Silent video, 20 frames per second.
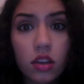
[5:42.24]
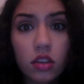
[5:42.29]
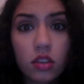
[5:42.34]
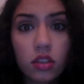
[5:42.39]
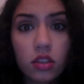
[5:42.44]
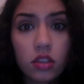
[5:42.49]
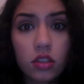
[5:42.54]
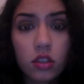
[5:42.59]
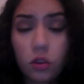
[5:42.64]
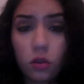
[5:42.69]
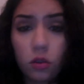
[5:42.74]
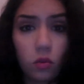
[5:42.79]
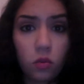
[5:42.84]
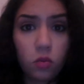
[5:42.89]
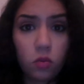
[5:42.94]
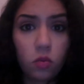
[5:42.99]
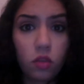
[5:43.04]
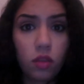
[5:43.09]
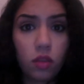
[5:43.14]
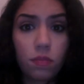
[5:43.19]

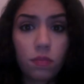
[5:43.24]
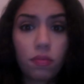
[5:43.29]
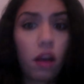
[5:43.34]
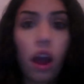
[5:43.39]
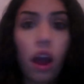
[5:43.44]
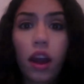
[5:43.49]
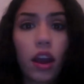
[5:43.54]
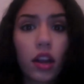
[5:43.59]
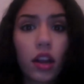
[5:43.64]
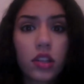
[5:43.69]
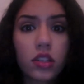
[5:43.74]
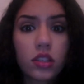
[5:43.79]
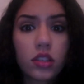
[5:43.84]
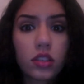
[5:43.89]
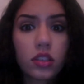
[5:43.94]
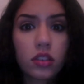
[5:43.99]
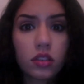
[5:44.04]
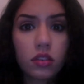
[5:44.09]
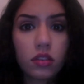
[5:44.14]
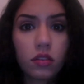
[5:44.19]
to the
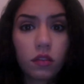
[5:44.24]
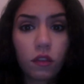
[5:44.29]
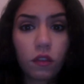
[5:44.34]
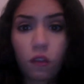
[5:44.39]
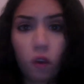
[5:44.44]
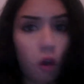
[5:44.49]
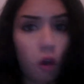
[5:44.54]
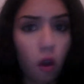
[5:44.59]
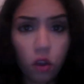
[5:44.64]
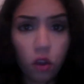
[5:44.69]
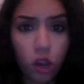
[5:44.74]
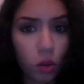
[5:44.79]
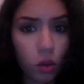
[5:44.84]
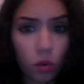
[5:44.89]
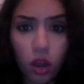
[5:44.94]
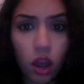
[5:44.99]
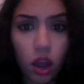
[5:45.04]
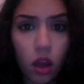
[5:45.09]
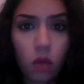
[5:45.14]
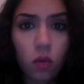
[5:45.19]
product for all you
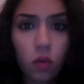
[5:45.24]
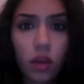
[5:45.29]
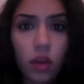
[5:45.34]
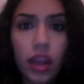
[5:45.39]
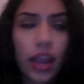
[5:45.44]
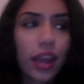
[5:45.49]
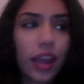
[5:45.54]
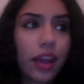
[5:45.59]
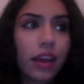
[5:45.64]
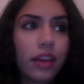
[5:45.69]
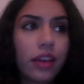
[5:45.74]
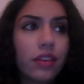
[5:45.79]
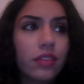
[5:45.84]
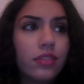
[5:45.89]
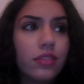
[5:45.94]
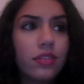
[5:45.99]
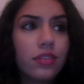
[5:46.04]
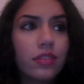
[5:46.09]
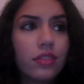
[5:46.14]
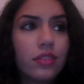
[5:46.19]
know,
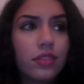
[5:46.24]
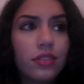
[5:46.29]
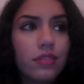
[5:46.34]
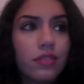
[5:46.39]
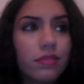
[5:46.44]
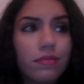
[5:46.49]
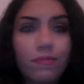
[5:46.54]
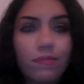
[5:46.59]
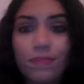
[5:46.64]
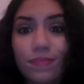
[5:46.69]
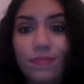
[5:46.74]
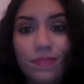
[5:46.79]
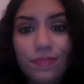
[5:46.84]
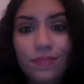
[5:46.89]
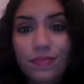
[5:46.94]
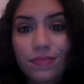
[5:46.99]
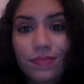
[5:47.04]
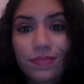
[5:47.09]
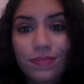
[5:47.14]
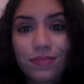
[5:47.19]
and
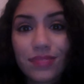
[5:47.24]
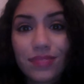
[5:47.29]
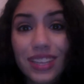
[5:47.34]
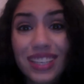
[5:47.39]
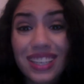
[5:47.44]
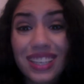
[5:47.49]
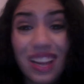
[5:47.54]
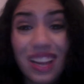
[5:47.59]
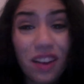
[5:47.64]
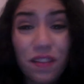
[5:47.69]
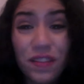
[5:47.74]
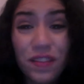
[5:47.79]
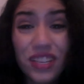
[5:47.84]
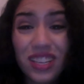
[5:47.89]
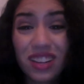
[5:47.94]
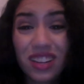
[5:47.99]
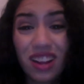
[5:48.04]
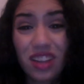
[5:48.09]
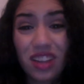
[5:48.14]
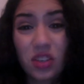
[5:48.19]
that's another
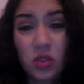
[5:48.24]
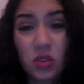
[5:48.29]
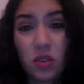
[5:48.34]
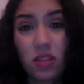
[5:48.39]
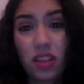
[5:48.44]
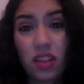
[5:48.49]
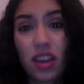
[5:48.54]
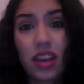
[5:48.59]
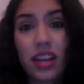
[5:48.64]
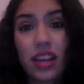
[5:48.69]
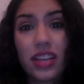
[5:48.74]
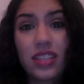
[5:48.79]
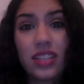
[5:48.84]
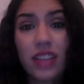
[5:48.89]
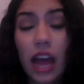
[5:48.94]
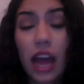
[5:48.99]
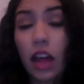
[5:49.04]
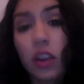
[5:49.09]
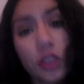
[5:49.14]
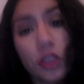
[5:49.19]
physiological thing is
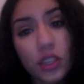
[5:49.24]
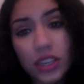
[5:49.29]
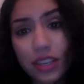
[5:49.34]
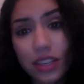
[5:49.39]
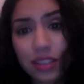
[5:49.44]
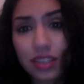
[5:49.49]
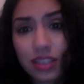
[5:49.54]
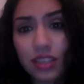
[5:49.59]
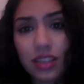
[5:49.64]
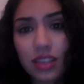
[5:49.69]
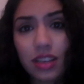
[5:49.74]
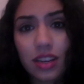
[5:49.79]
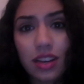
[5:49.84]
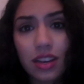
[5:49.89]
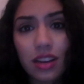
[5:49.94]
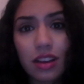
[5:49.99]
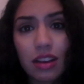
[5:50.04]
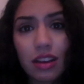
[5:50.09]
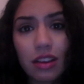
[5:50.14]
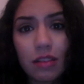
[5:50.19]
allergies.
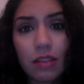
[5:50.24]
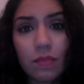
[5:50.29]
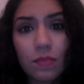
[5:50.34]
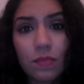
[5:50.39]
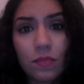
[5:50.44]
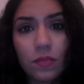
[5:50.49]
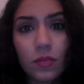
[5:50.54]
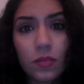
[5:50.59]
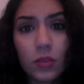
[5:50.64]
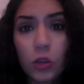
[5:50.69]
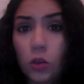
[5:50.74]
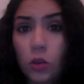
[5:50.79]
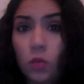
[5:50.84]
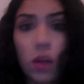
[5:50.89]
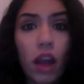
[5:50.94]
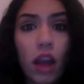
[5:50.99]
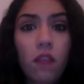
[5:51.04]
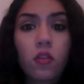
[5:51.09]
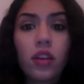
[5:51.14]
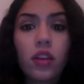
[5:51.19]
You
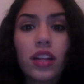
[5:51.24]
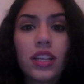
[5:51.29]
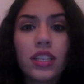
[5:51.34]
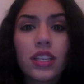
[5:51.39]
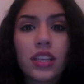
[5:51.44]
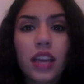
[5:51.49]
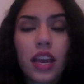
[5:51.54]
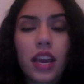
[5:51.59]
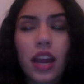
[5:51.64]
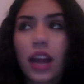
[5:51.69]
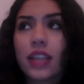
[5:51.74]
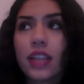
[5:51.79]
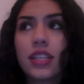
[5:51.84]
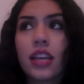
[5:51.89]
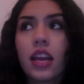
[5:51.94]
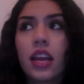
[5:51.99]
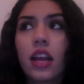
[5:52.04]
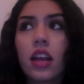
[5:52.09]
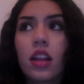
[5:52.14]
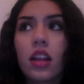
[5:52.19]
have oily skin, I
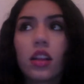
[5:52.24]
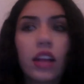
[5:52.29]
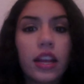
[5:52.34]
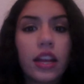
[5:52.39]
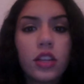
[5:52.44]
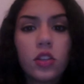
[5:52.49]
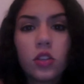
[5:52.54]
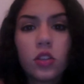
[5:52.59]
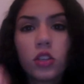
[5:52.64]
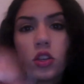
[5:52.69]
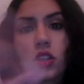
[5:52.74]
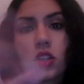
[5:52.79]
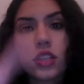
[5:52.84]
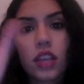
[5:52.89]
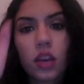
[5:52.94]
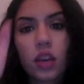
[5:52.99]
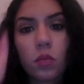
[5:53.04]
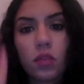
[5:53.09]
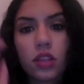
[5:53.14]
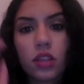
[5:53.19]
say cleanse your
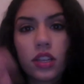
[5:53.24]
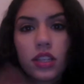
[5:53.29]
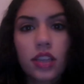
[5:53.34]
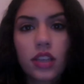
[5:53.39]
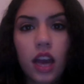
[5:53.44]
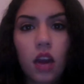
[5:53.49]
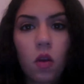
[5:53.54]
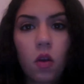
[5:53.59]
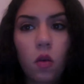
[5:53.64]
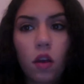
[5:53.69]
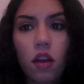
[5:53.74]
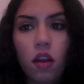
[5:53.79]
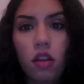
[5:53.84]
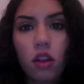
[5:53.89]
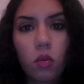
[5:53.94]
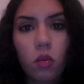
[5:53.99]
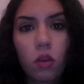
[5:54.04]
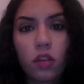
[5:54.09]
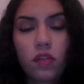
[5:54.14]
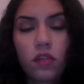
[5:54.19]
skin with this kind of oil.
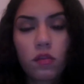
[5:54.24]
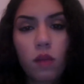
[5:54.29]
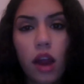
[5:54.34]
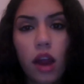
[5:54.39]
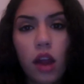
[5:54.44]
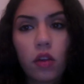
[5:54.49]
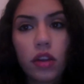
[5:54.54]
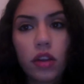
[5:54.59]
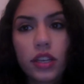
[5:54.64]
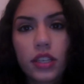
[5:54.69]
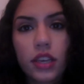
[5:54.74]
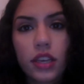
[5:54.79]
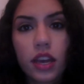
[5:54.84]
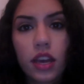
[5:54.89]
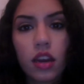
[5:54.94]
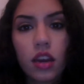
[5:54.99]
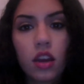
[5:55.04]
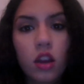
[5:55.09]
It worked for my oily skin.